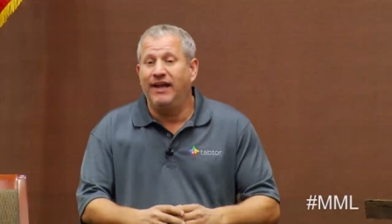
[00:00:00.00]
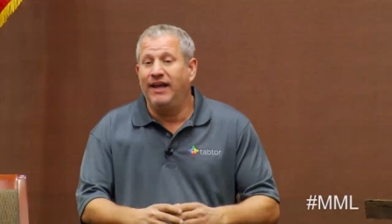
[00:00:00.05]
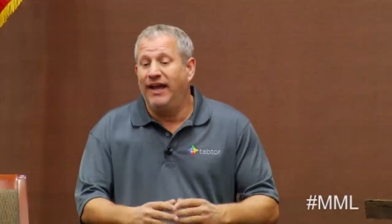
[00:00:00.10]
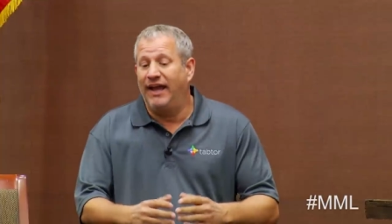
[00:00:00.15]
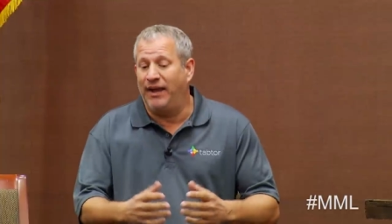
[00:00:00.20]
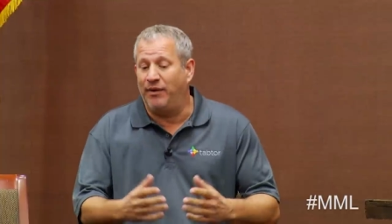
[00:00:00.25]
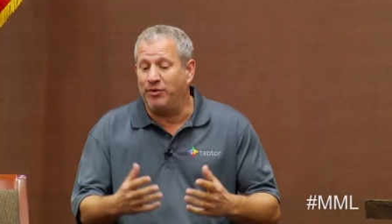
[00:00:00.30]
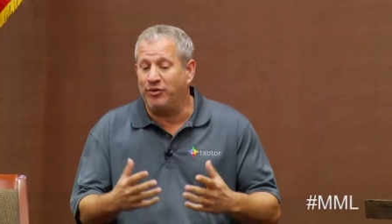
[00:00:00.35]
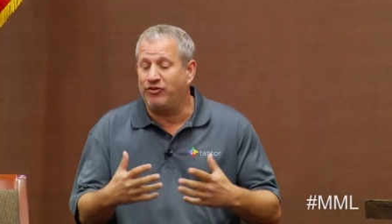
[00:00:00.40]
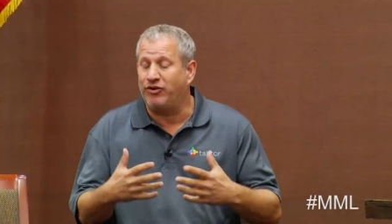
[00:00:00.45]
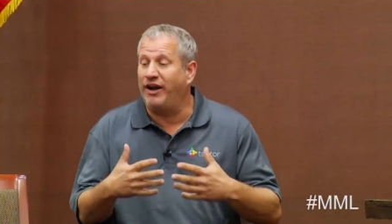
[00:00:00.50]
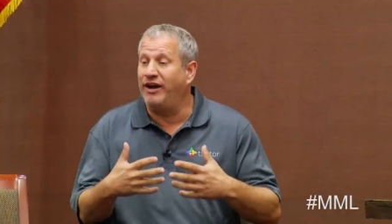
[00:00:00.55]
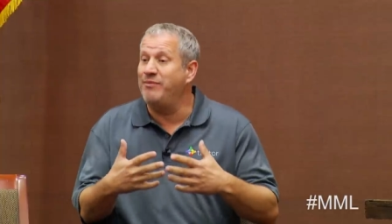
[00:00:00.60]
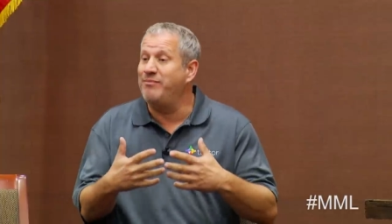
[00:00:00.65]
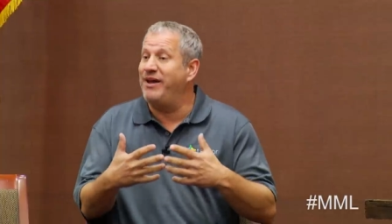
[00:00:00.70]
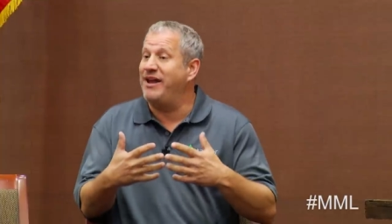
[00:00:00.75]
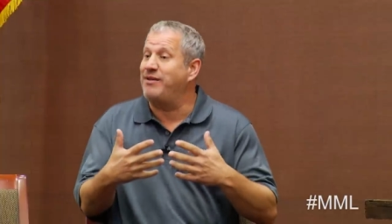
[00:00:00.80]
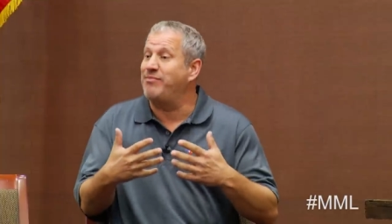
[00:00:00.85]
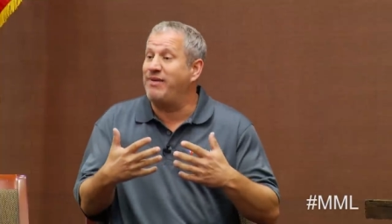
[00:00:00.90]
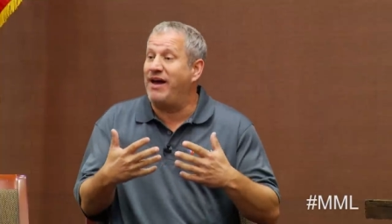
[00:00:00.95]
And we're trying to
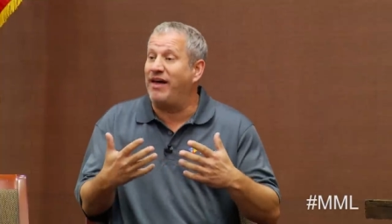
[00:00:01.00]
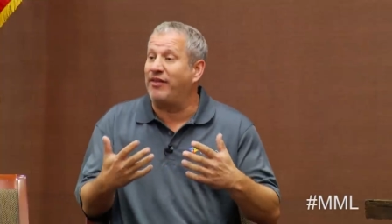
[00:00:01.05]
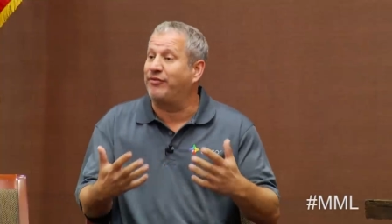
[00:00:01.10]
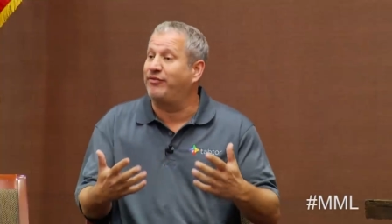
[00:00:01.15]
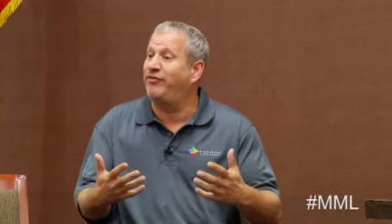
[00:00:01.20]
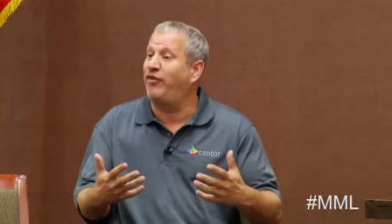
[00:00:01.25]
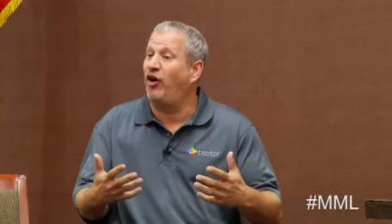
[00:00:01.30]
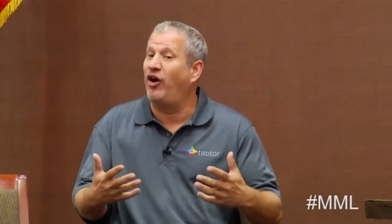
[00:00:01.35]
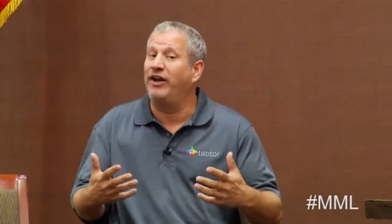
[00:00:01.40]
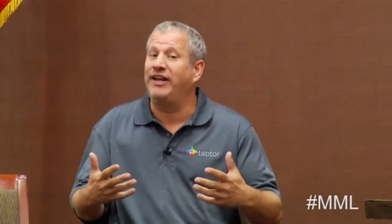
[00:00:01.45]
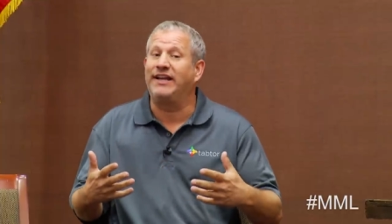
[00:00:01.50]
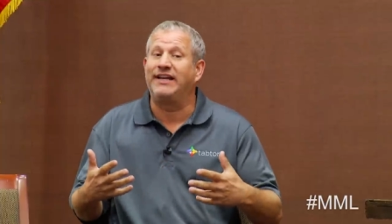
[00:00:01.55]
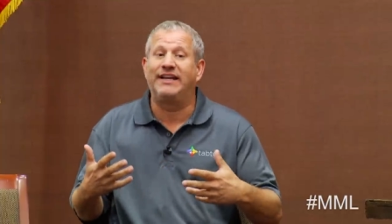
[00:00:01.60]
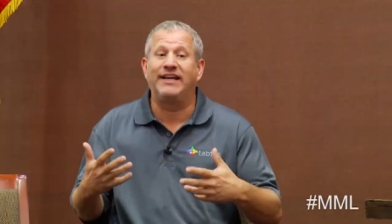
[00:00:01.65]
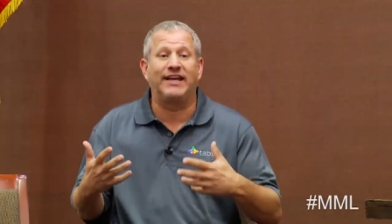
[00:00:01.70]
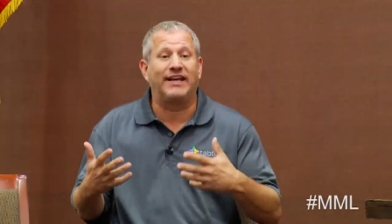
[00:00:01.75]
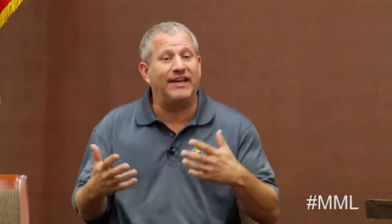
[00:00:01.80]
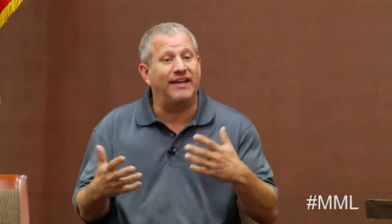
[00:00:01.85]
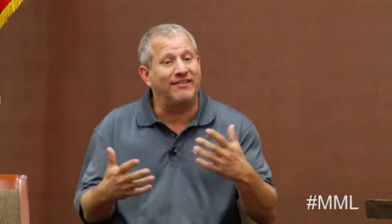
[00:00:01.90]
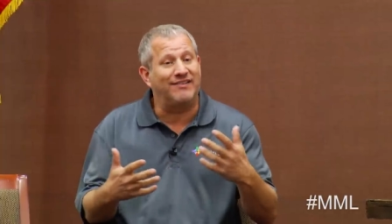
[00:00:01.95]
make math fun and
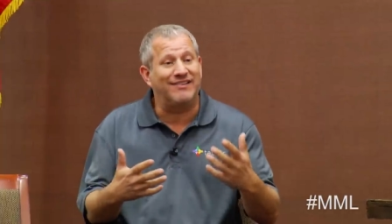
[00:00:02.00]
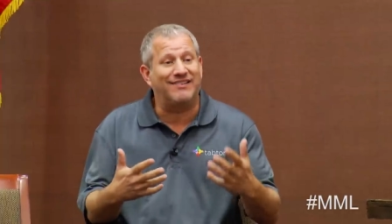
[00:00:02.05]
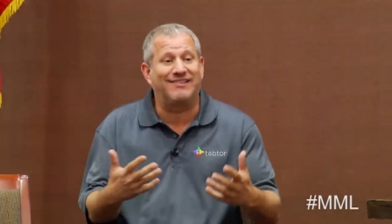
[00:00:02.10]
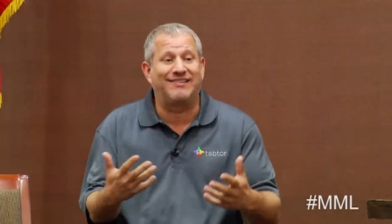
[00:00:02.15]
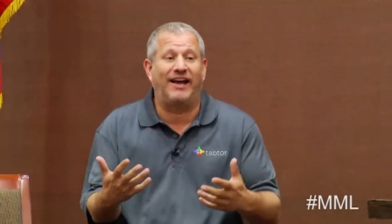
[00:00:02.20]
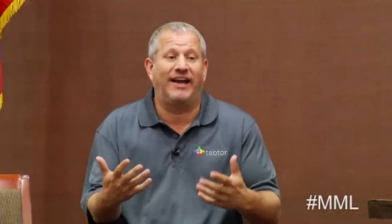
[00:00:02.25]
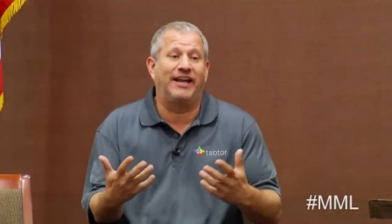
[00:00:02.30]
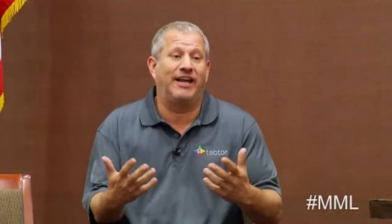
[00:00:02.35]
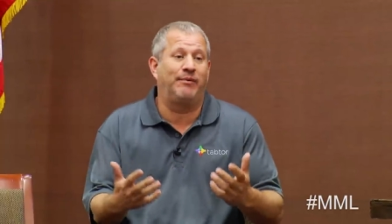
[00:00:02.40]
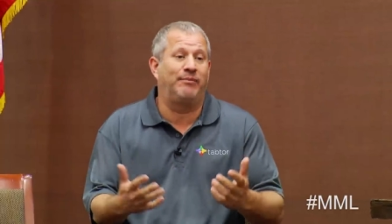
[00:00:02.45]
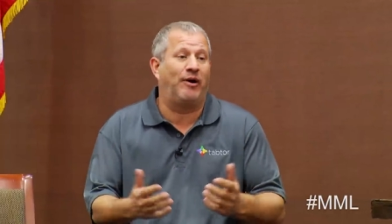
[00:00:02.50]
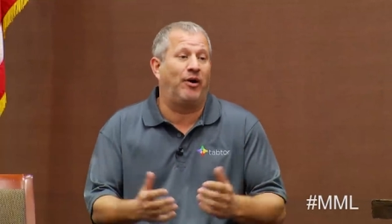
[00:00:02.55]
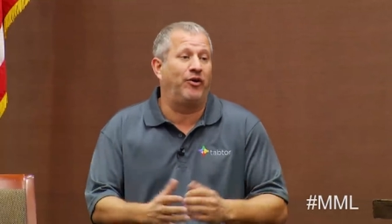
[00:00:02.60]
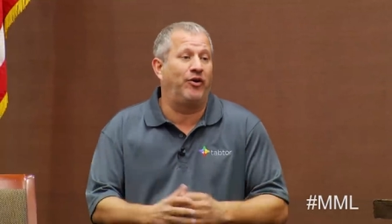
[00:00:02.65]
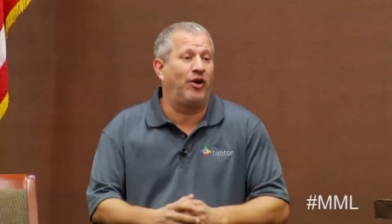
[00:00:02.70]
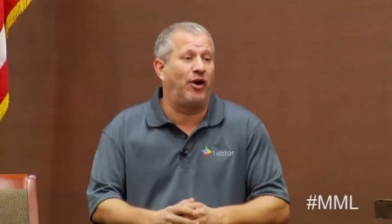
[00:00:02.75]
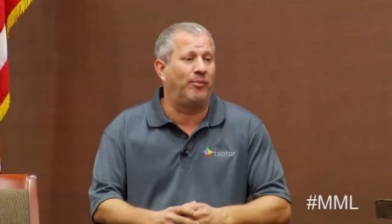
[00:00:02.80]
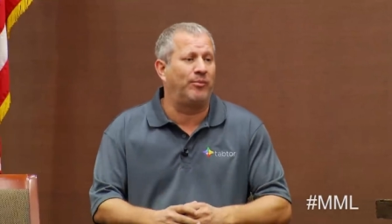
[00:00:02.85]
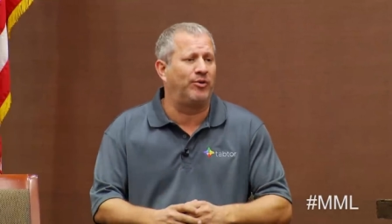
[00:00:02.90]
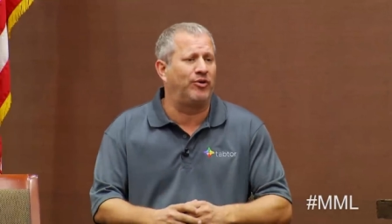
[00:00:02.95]
get kids excited about
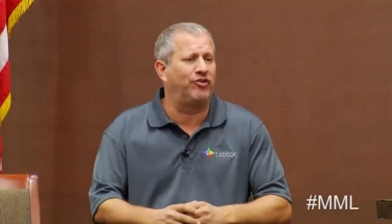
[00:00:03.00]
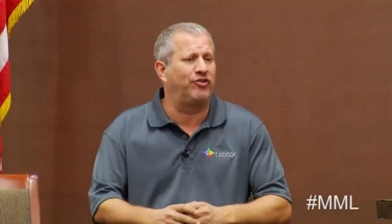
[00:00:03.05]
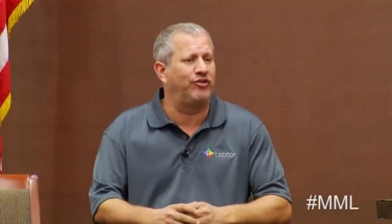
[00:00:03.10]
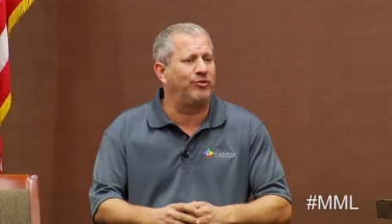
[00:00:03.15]
numbers.